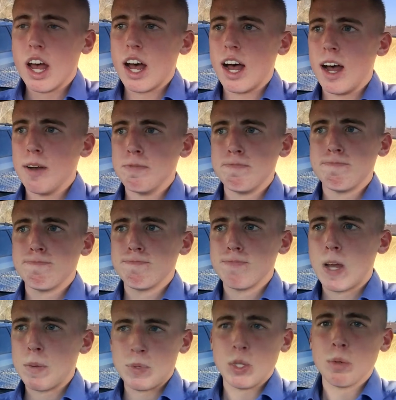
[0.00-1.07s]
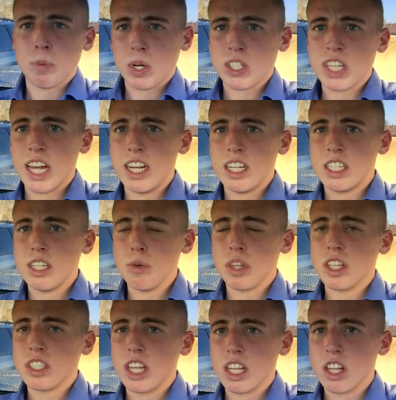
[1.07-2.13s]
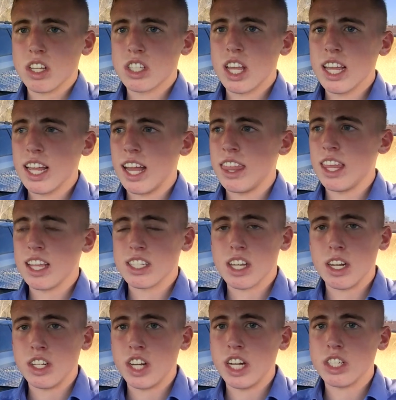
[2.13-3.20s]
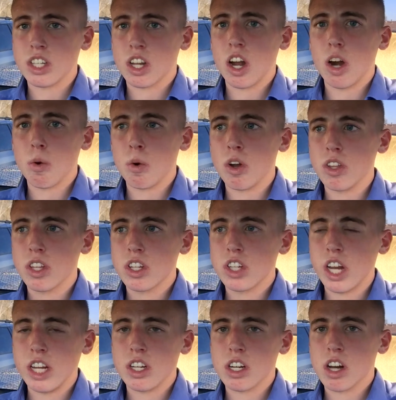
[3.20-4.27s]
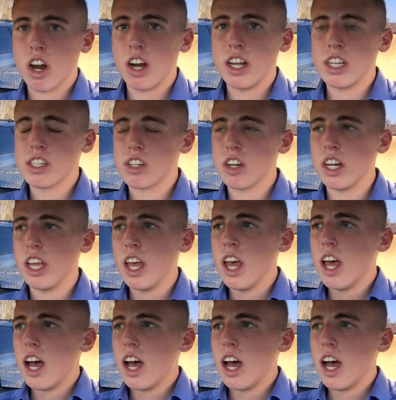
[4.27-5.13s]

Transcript: I'm super excited to see what this thing looks like. I think it's going to change the car world, change car history.